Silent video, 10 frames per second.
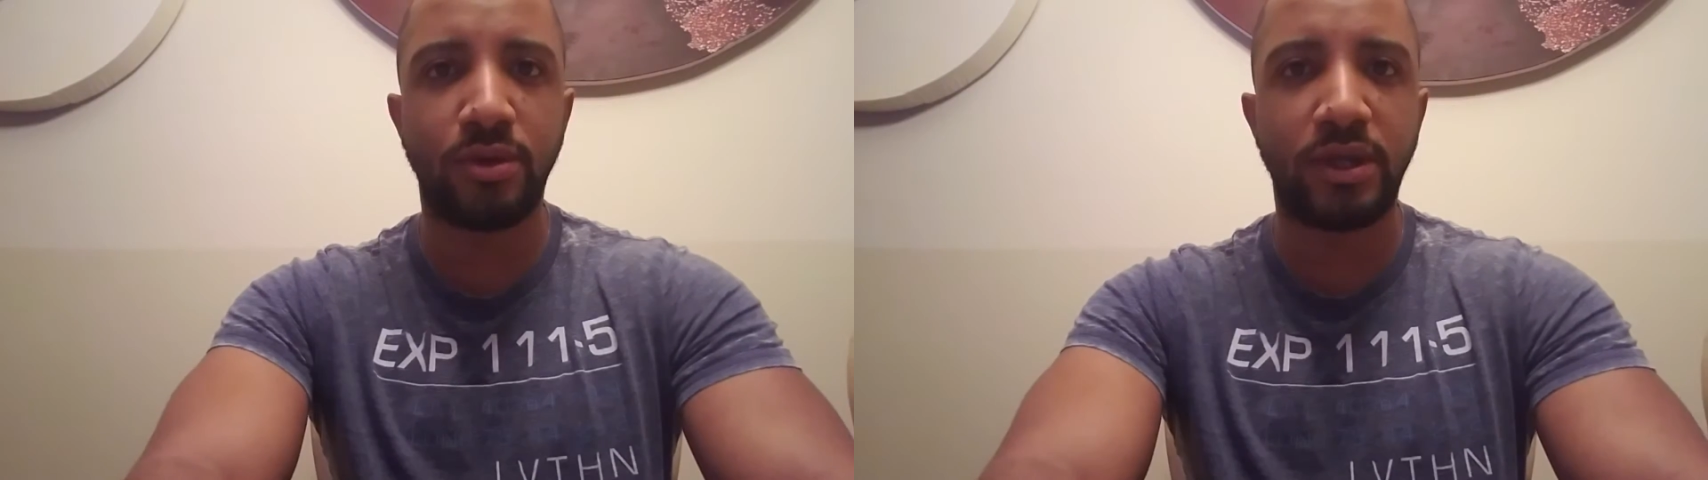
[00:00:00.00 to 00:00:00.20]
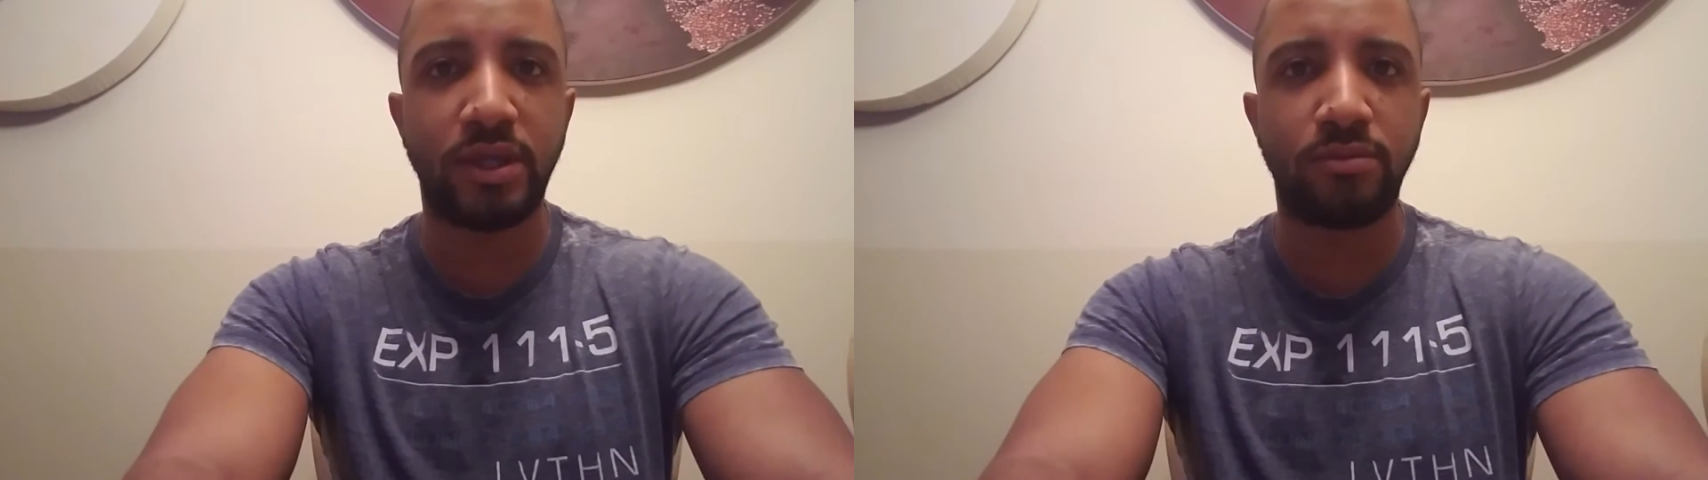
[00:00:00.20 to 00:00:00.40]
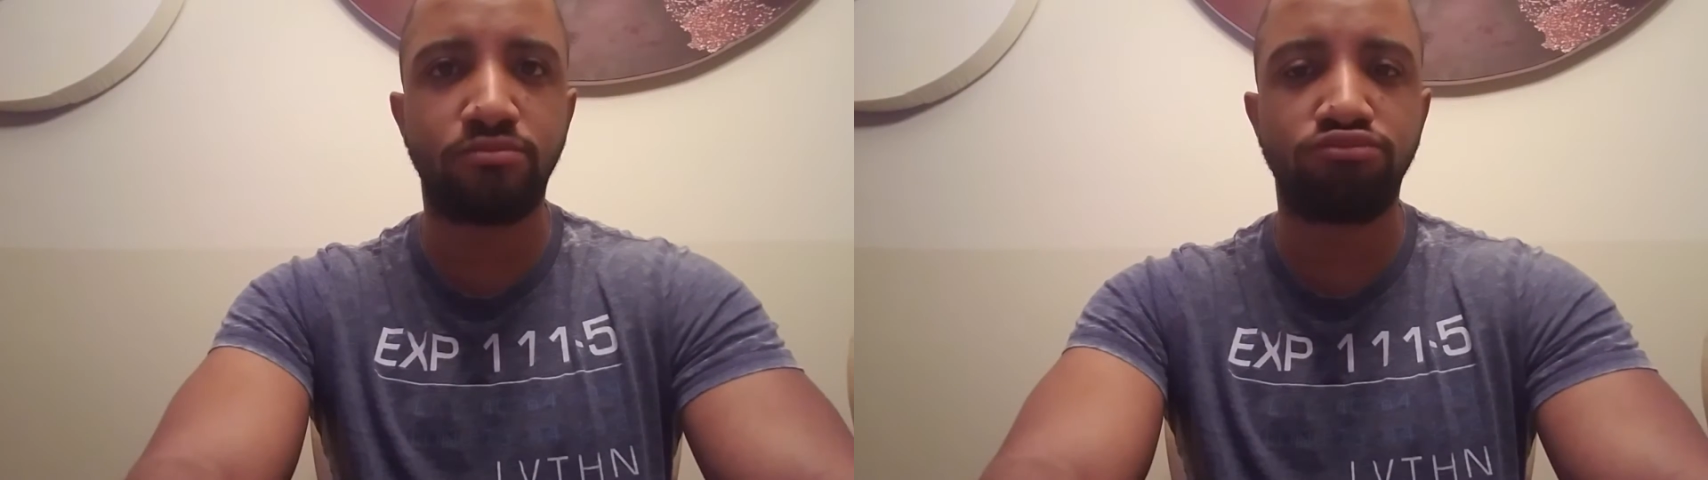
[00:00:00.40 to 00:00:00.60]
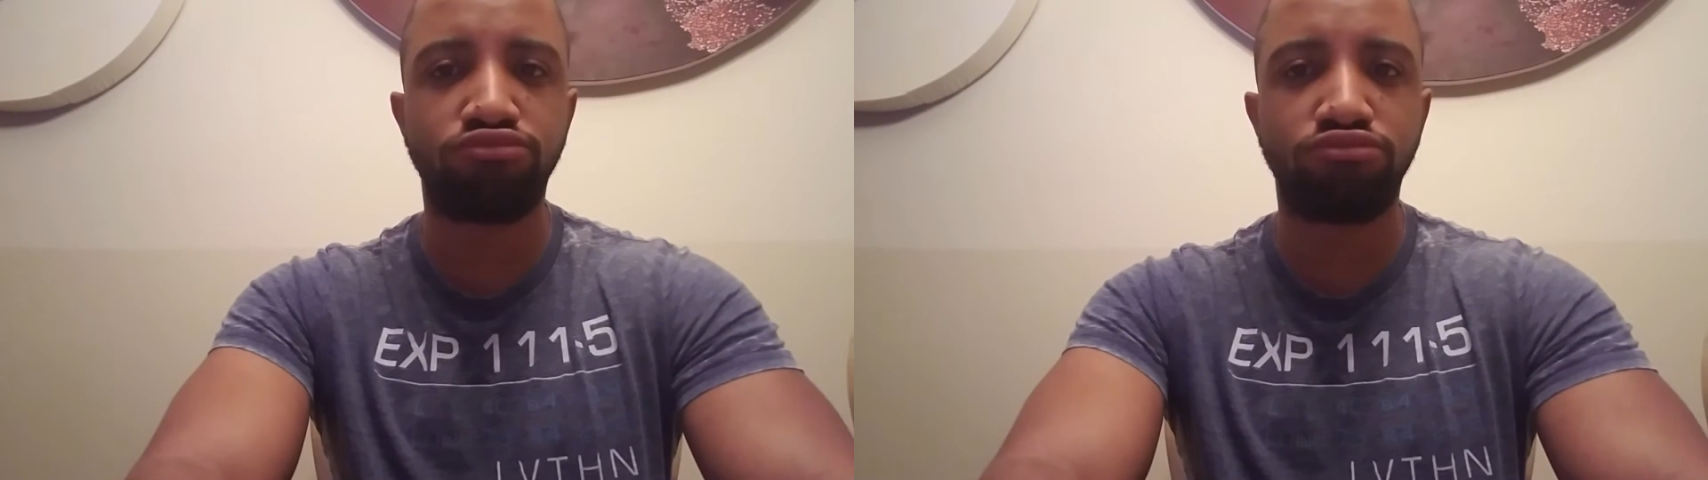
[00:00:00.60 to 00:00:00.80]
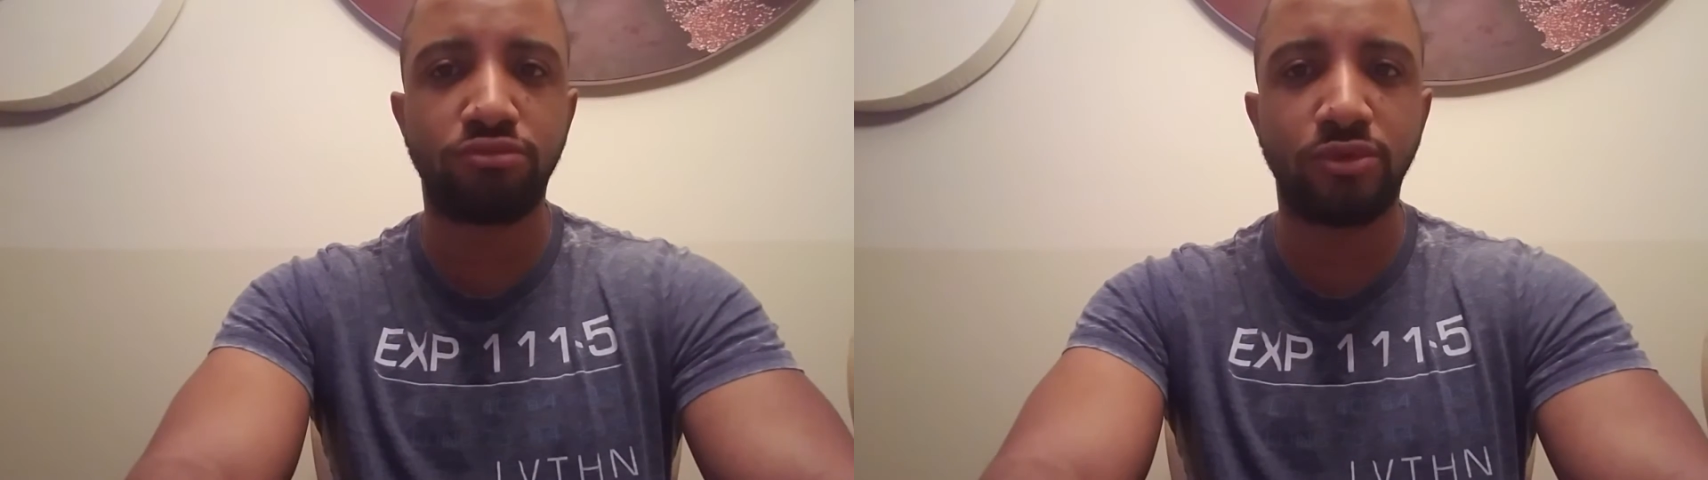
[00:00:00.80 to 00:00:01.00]

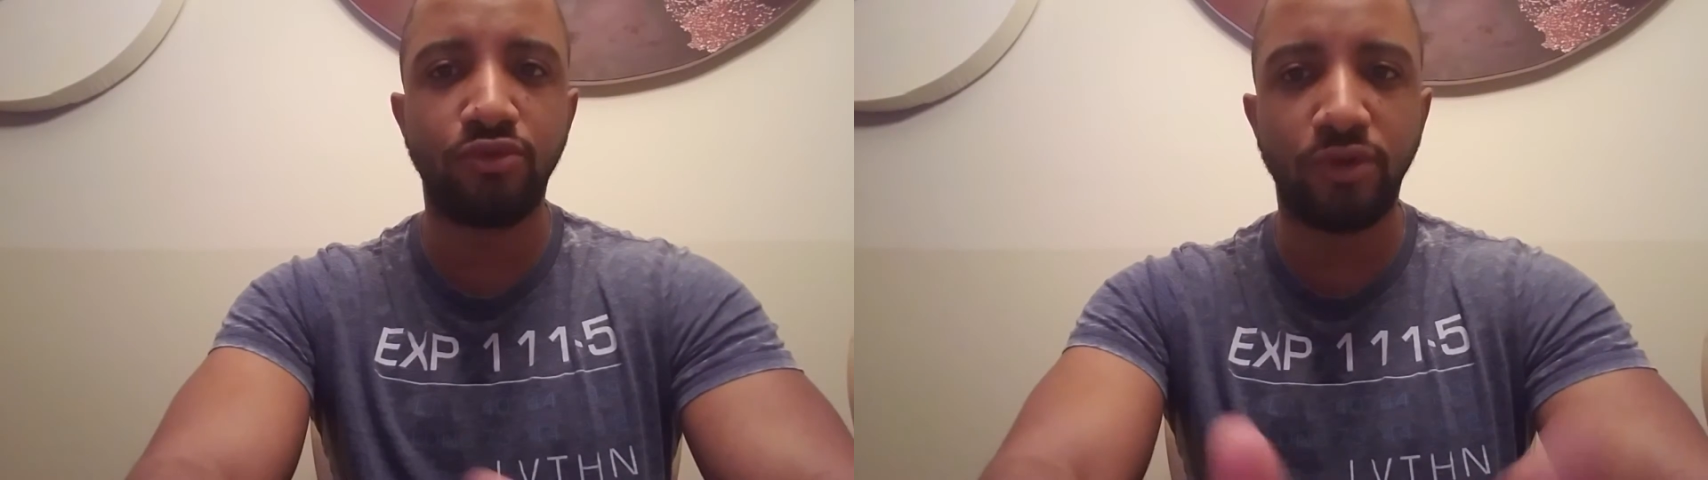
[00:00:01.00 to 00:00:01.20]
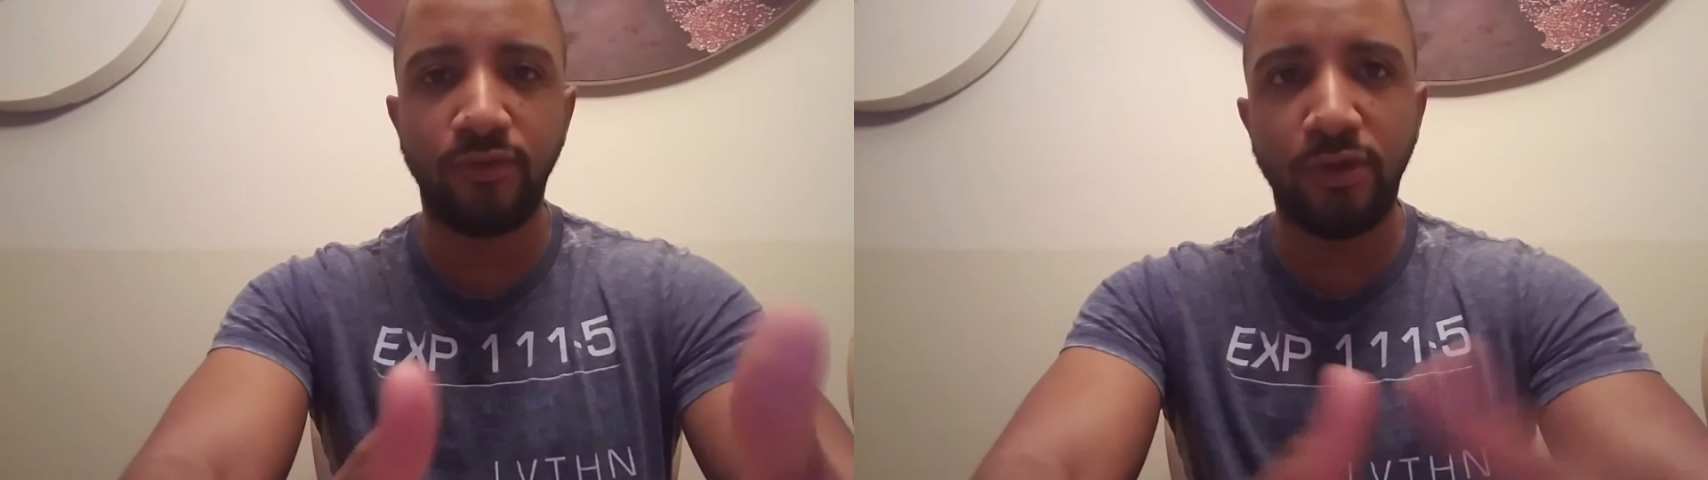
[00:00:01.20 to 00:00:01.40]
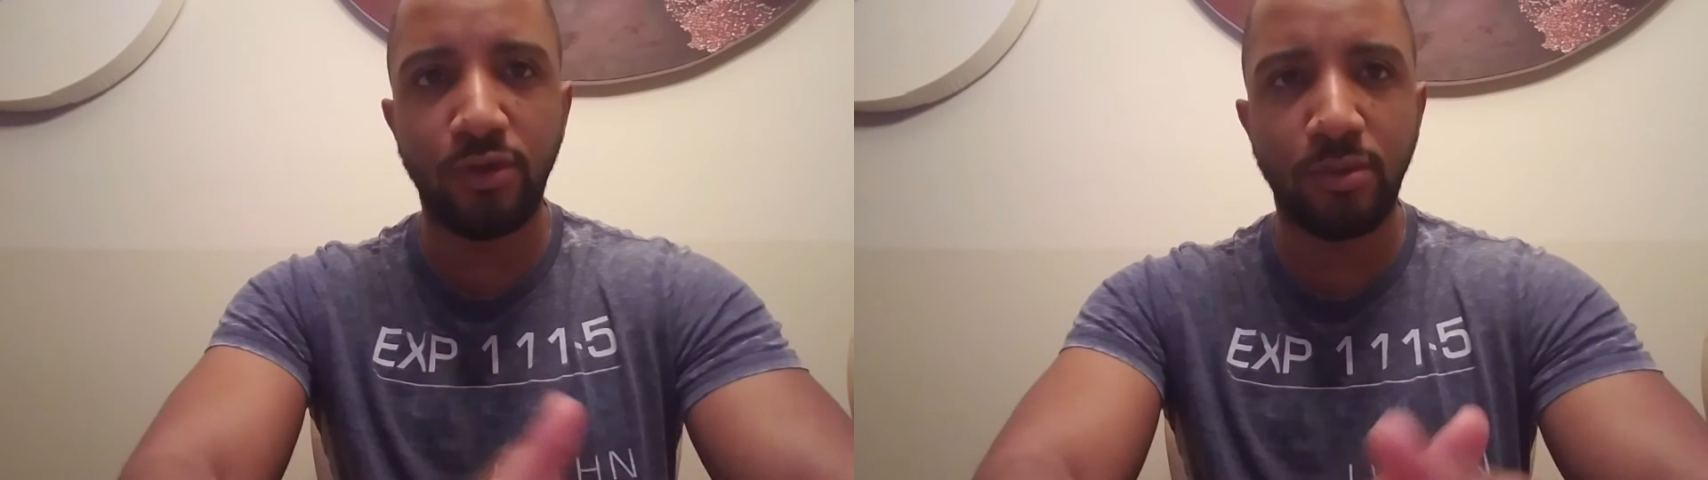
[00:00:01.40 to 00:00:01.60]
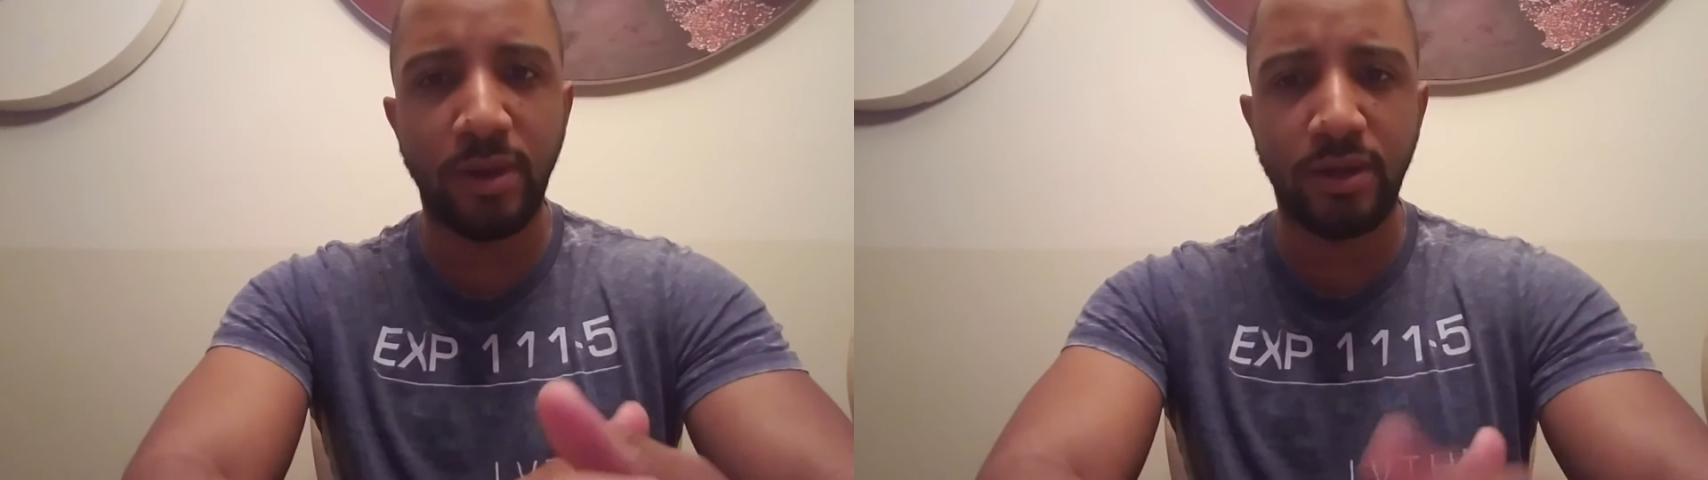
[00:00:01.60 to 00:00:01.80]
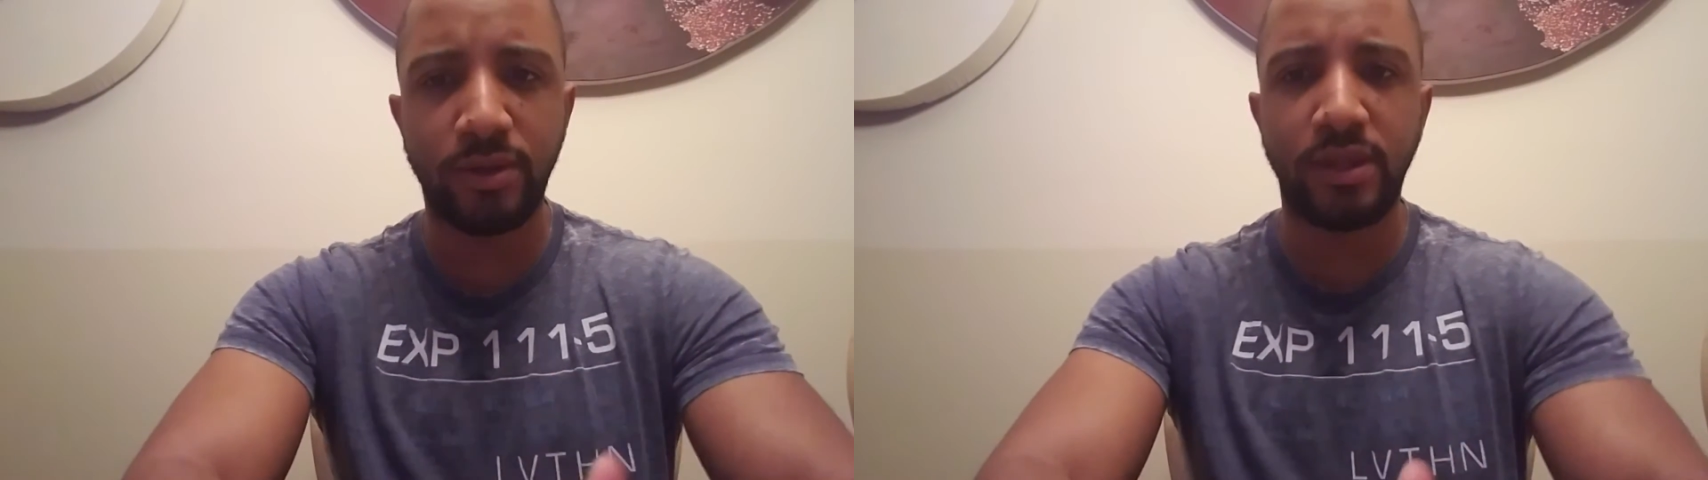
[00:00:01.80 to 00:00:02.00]
a review
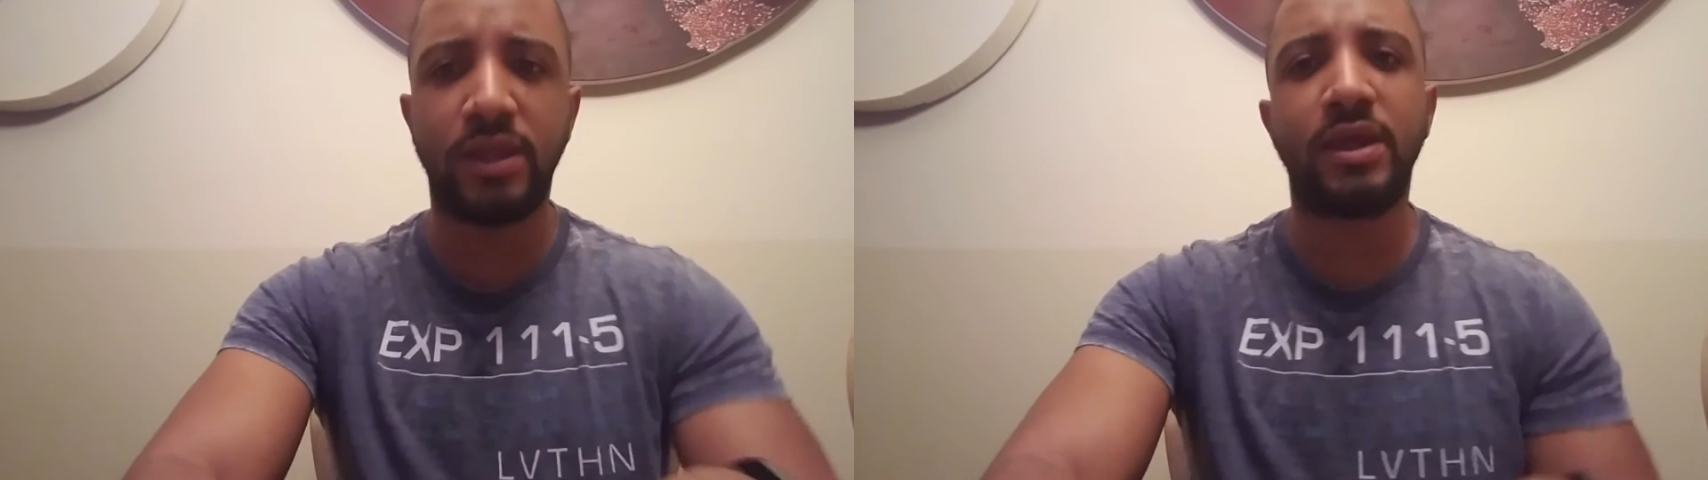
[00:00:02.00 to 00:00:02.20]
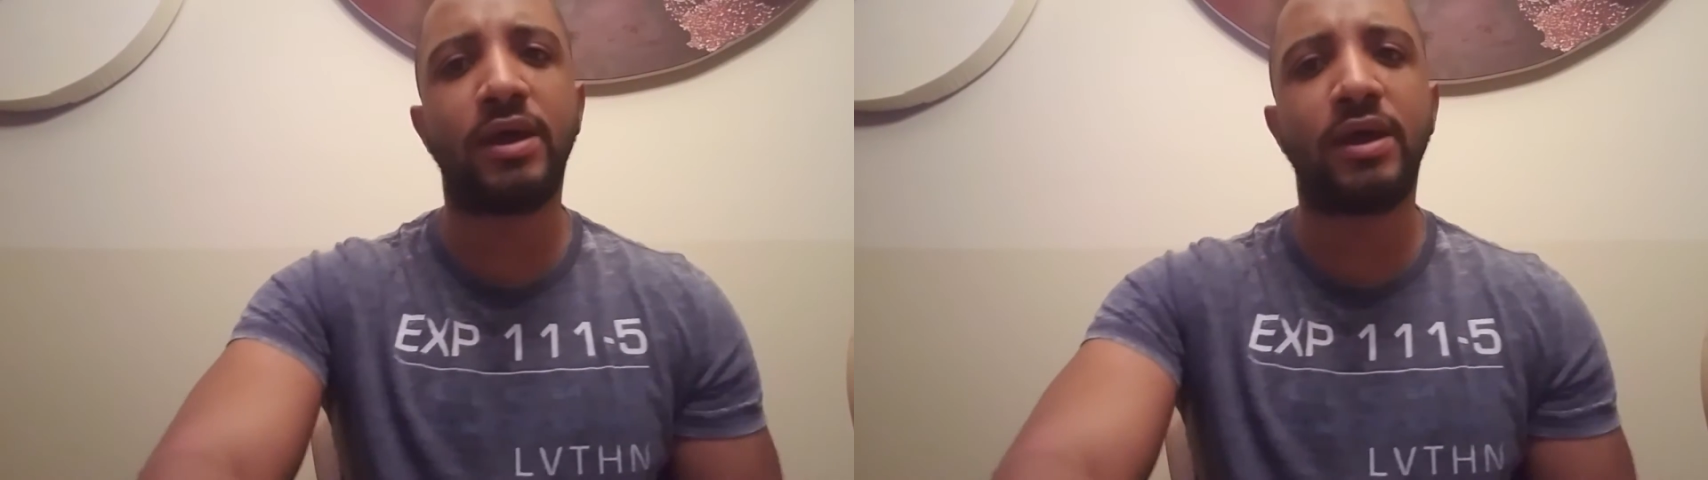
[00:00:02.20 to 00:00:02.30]
about the